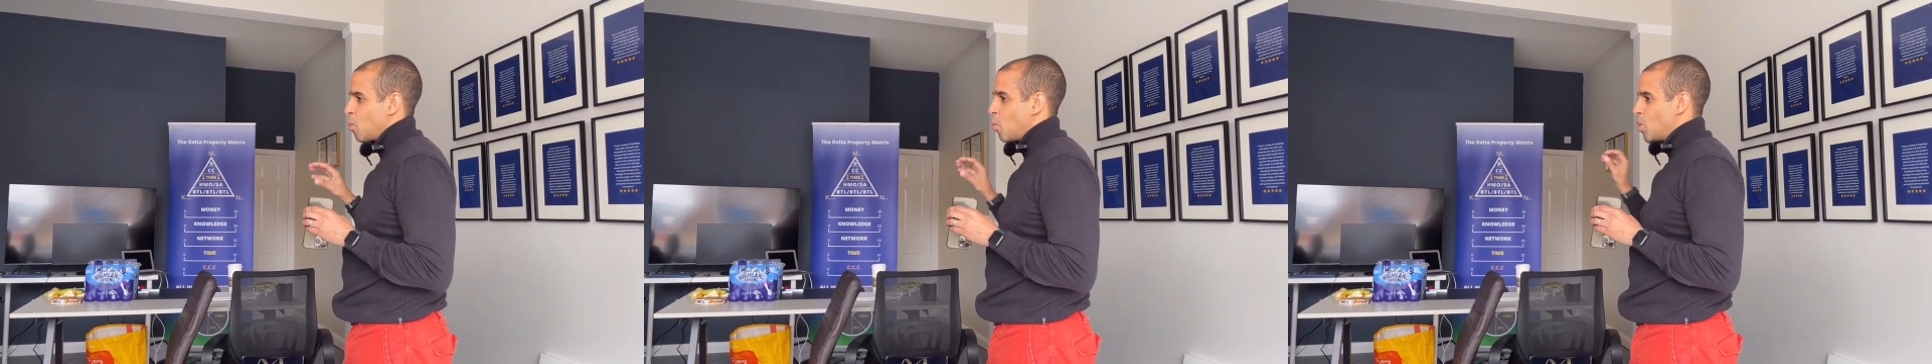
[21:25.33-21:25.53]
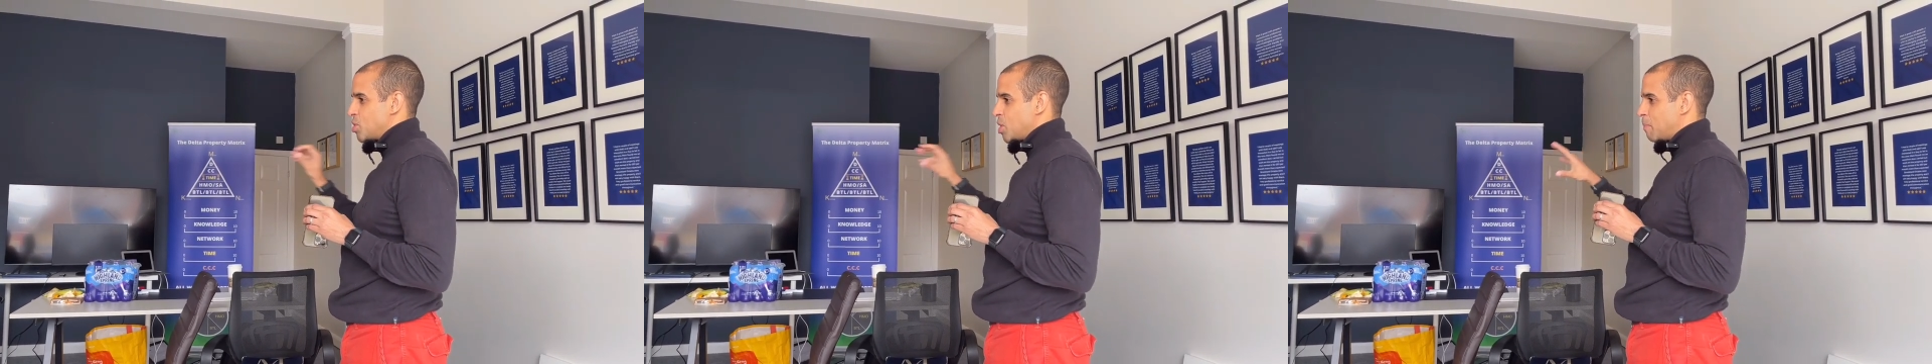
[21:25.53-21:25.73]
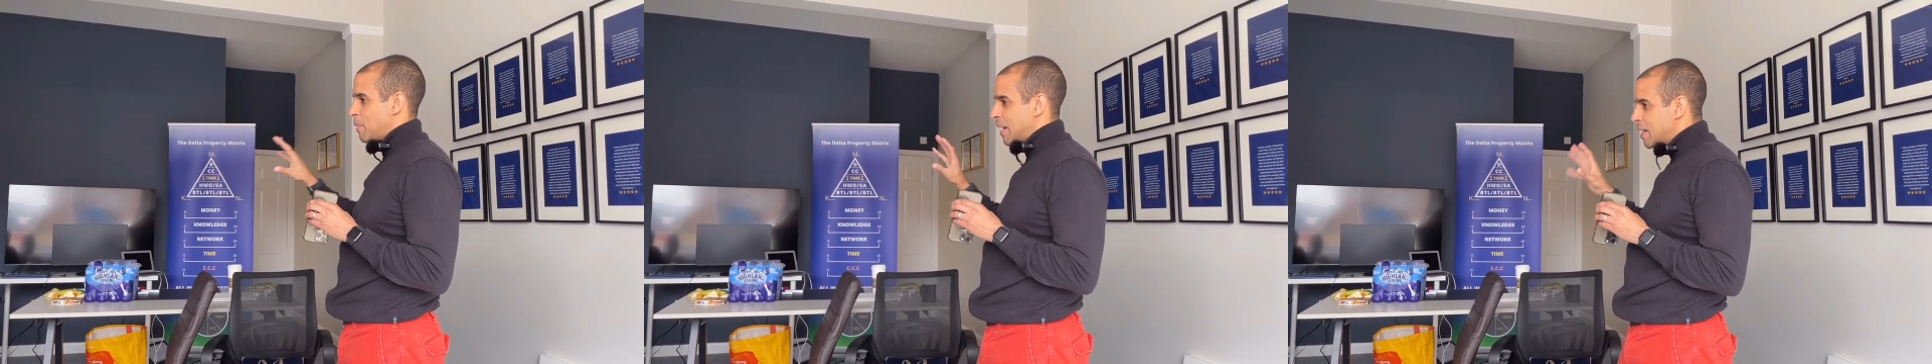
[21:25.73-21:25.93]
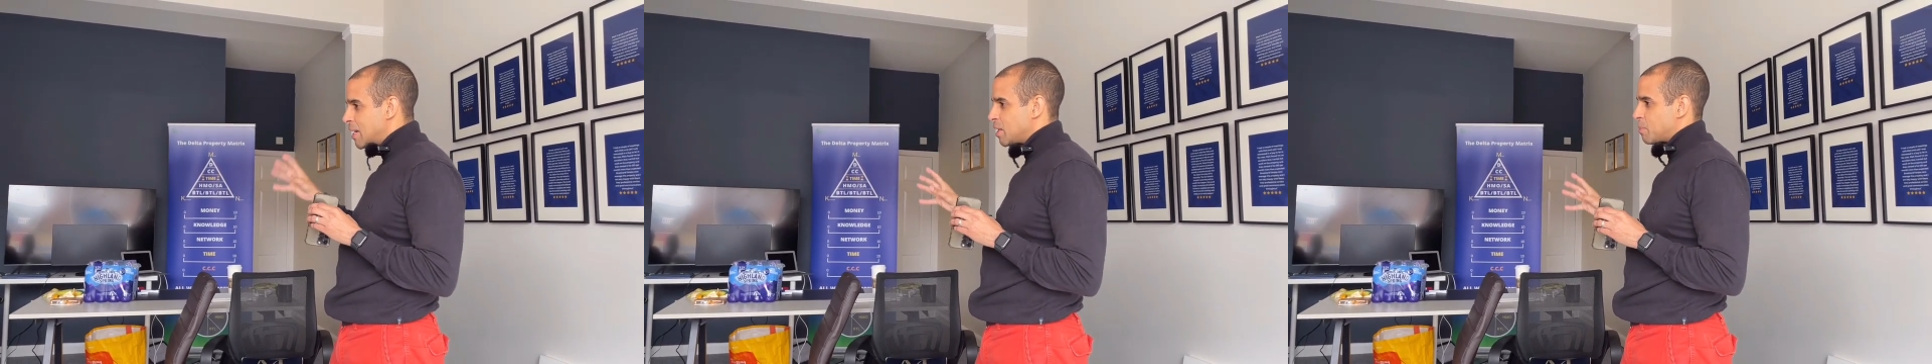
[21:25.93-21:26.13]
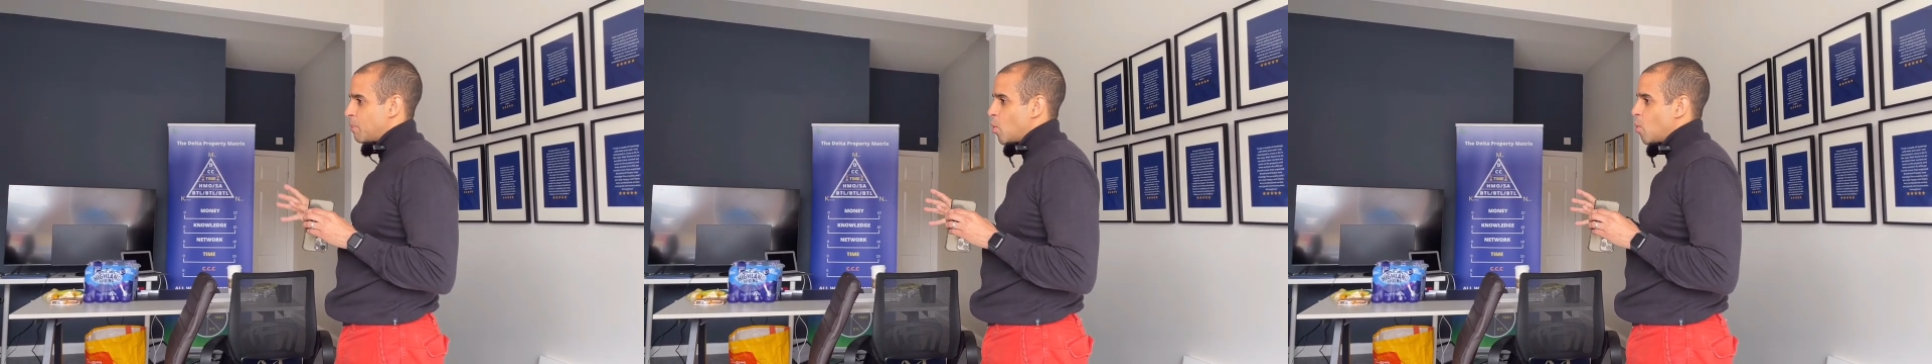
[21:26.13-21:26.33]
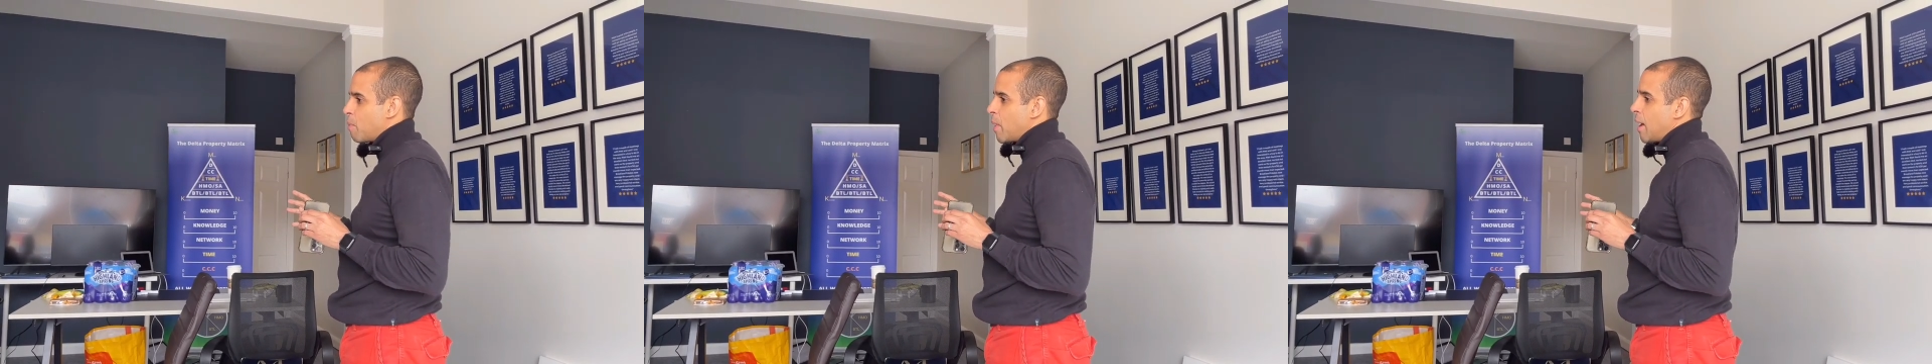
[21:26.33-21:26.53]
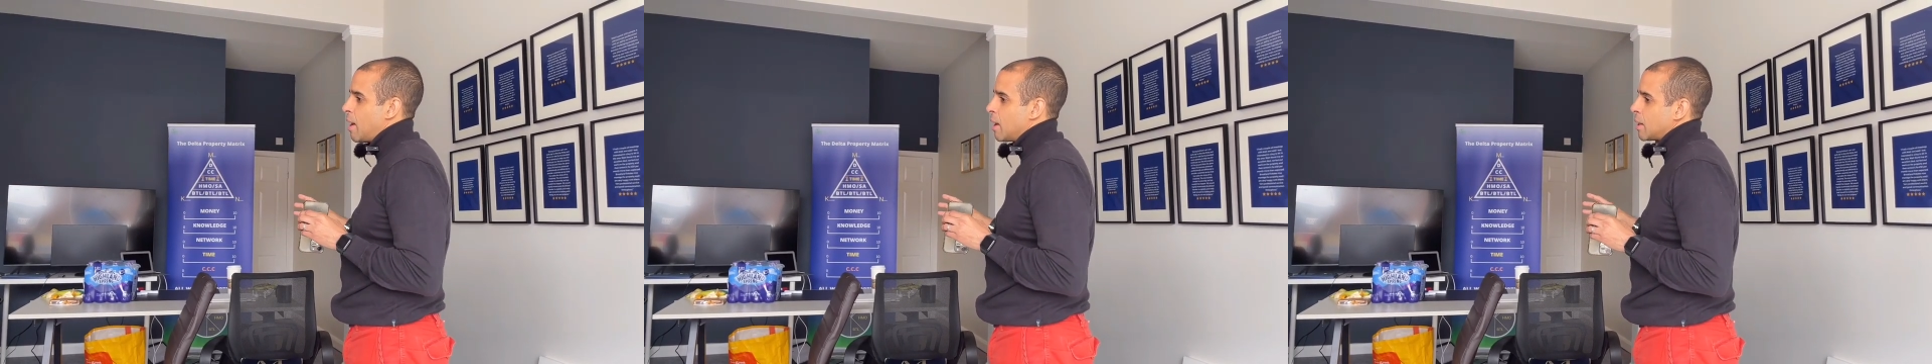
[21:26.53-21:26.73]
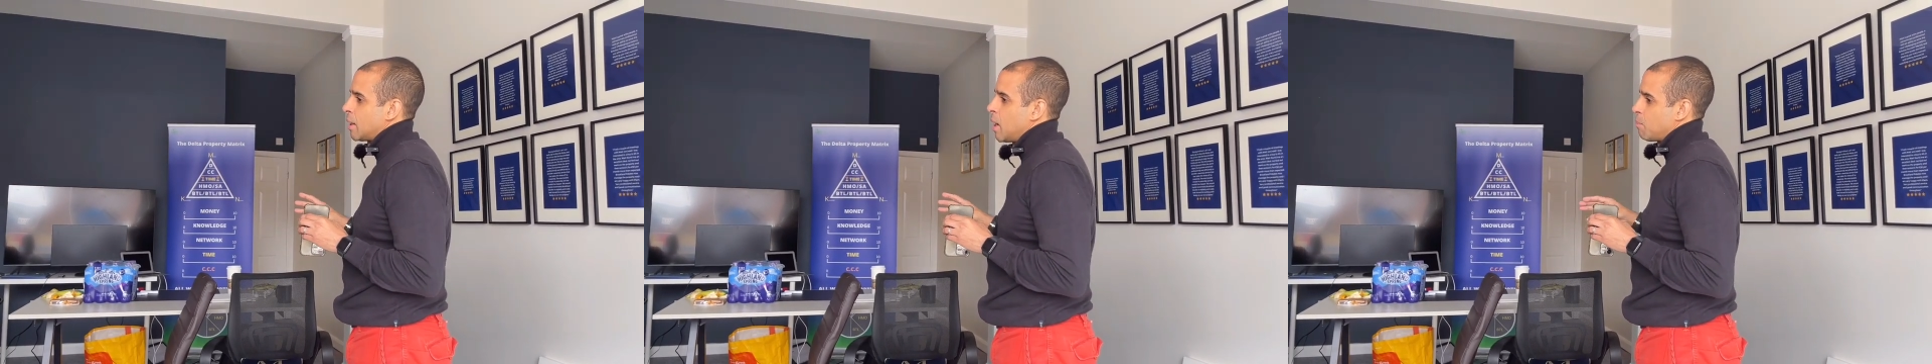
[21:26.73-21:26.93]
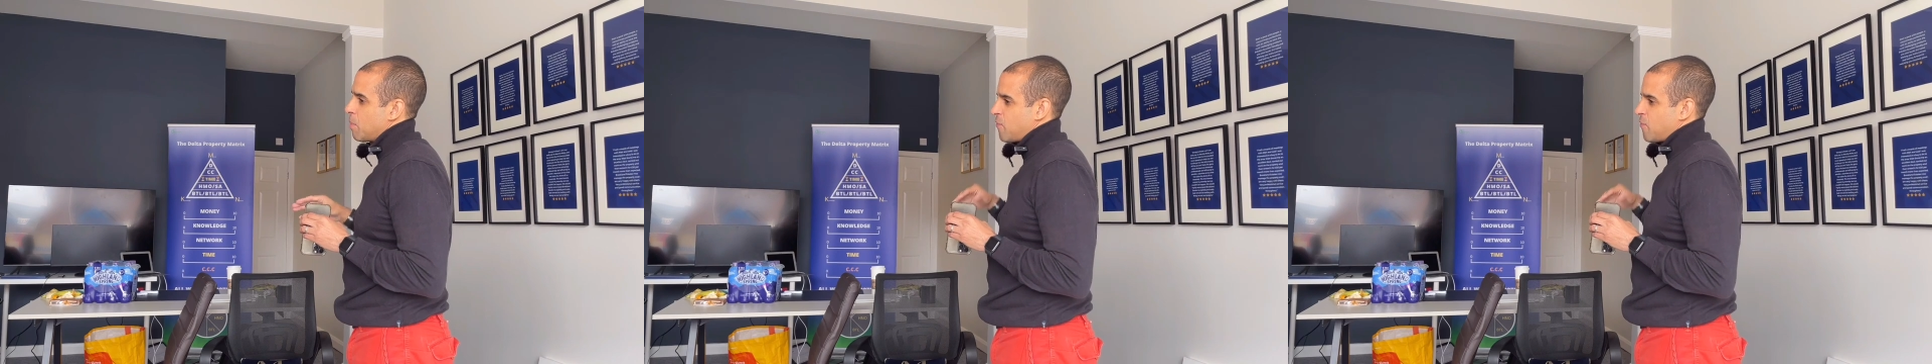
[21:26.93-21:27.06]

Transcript: would you be in this ballpark